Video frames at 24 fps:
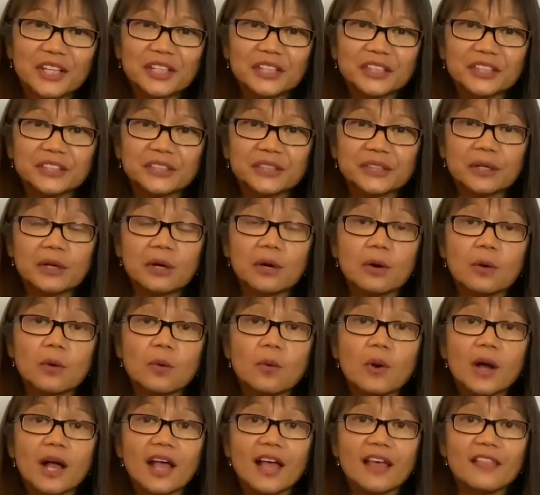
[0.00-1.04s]
So,
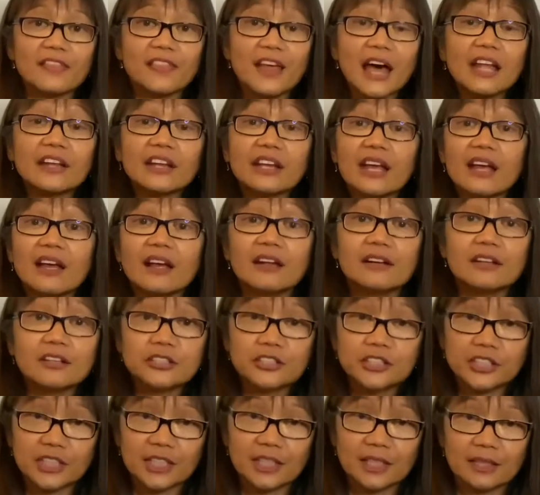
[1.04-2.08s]
and that
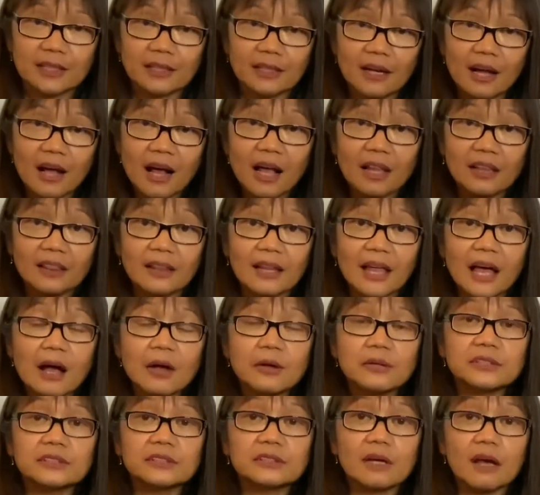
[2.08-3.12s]
energy
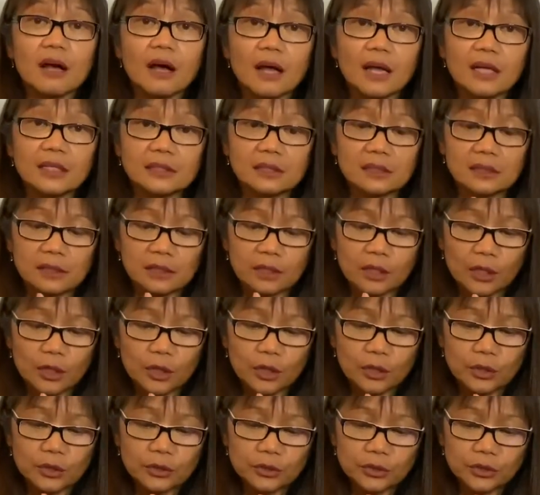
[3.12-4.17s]
allows us
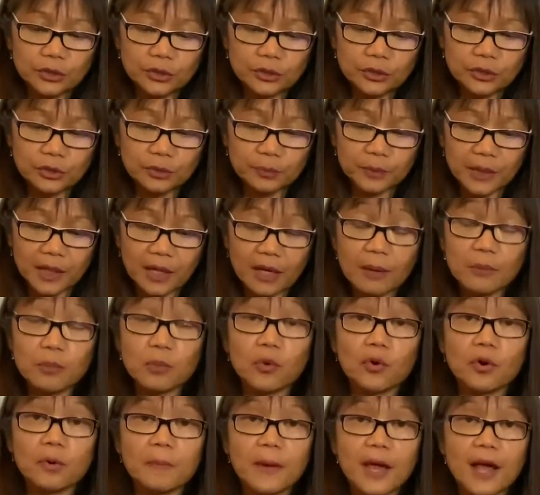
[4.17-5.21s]
to become
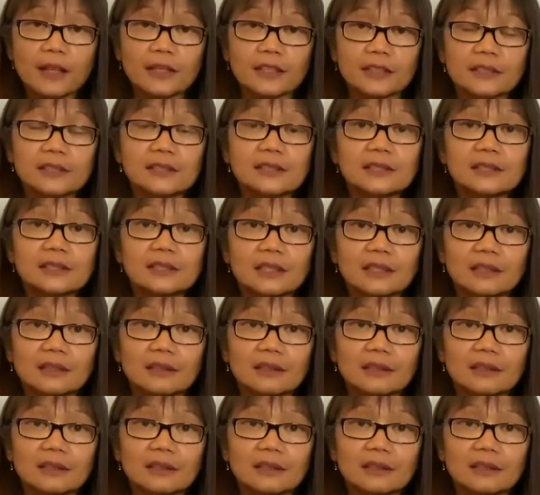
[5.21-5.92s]
more balanced.